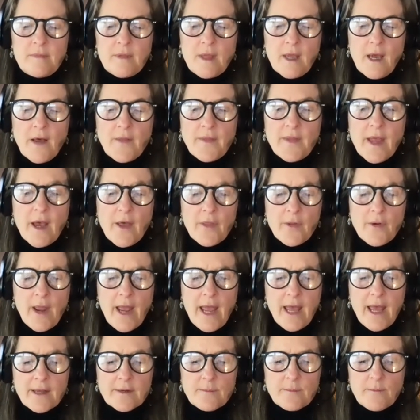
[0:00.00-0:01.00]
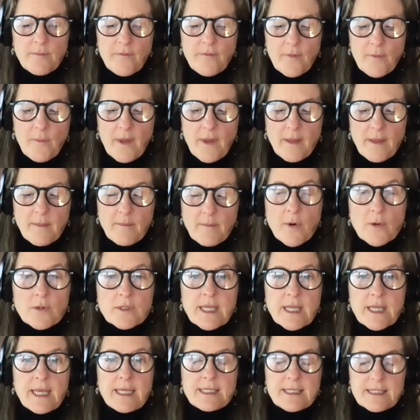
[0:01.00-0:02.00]
On the other hand, in
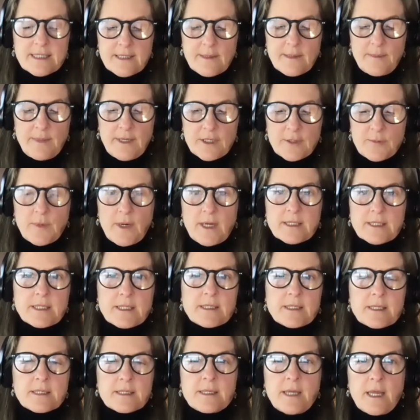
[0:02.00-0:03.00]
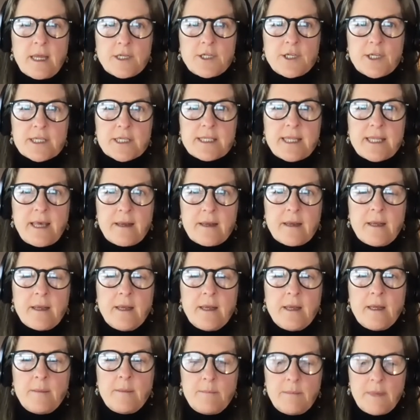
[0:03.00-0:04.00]
most cases, the pitch process is not just that
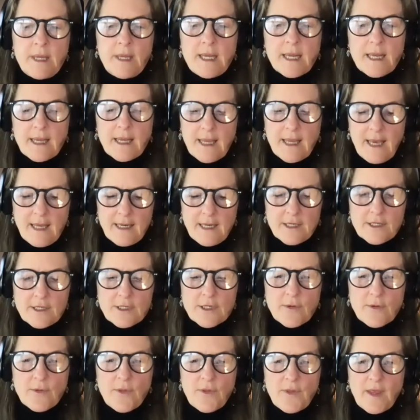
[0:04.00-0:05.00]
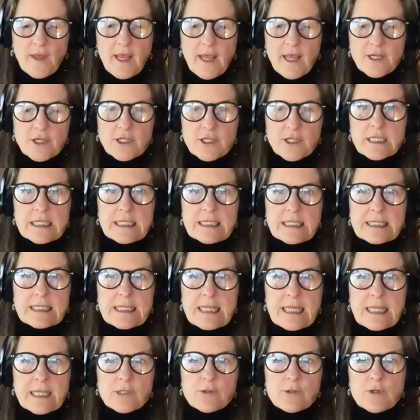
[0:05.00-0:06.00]
meeting. And I don't think agencies
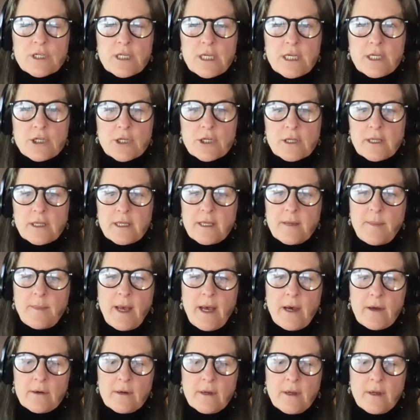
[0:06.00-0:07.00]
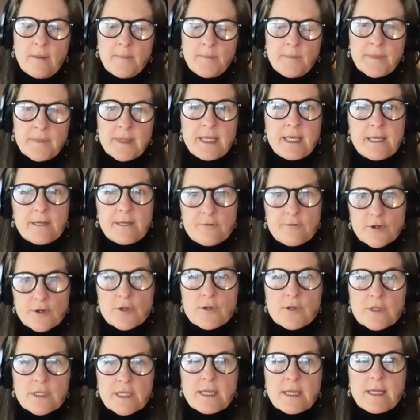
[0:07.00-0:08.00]
think strategically about
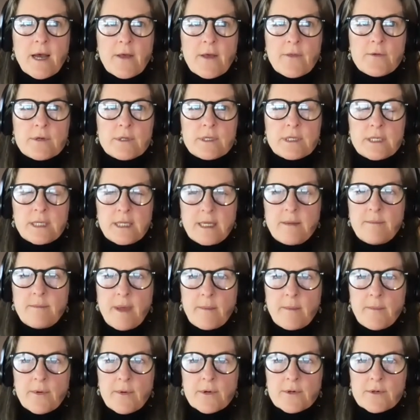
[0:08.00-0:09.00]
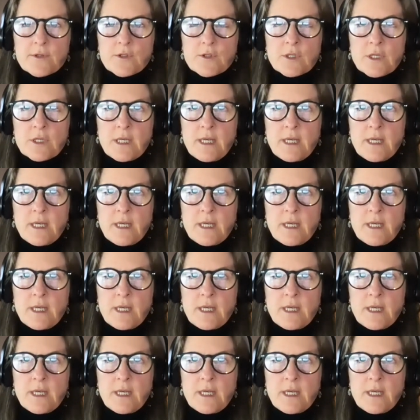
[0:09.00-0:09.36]
introducing other team members